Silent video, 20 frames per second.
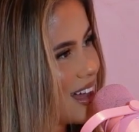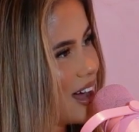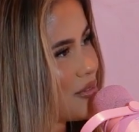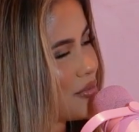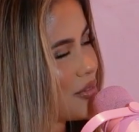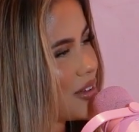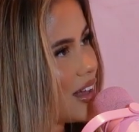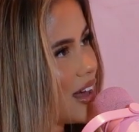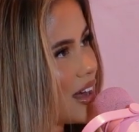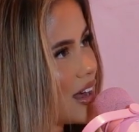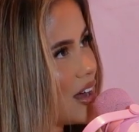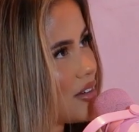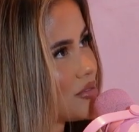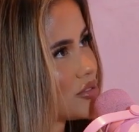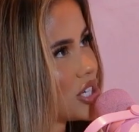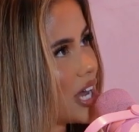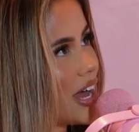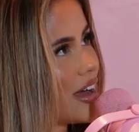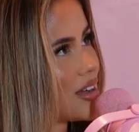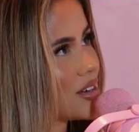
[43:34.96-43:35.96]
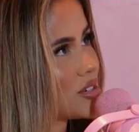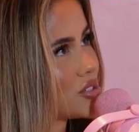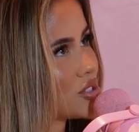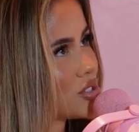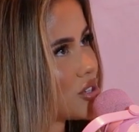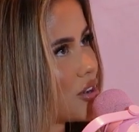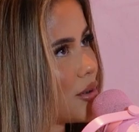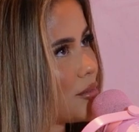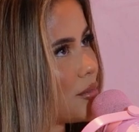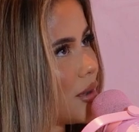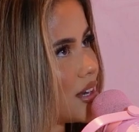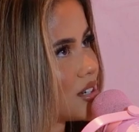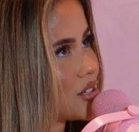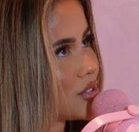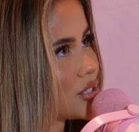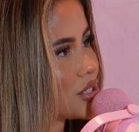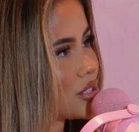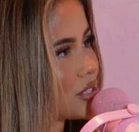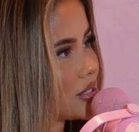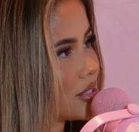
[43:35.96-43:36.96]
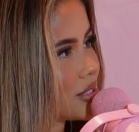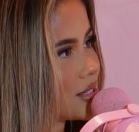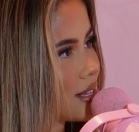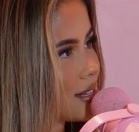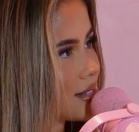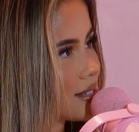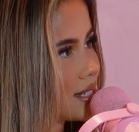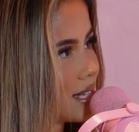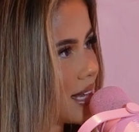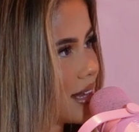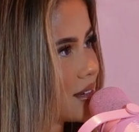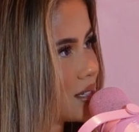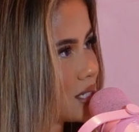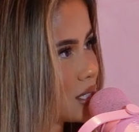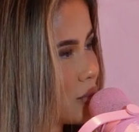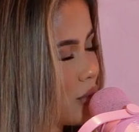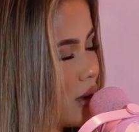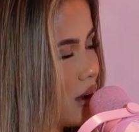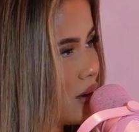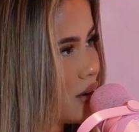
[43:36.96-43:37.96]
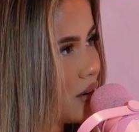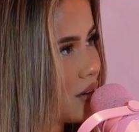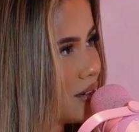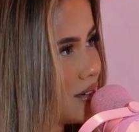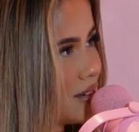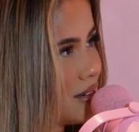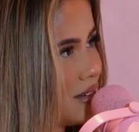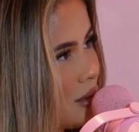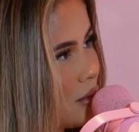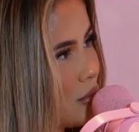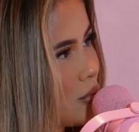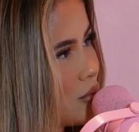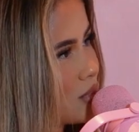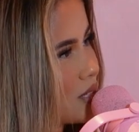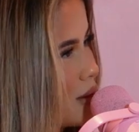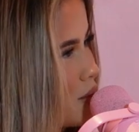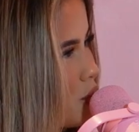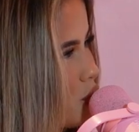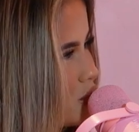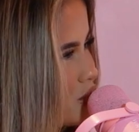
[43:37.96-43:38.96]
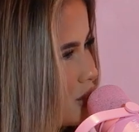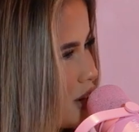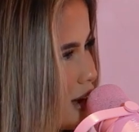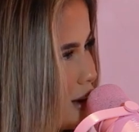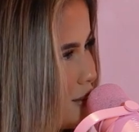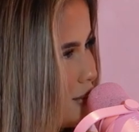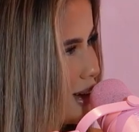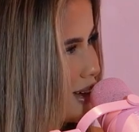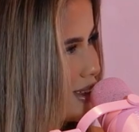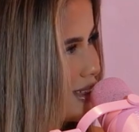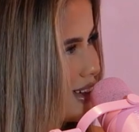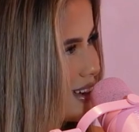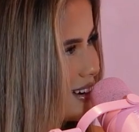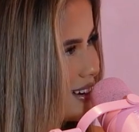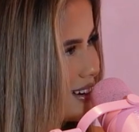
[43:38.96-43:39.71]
I feel like I've changed so much since then as well. Was I more shy back then?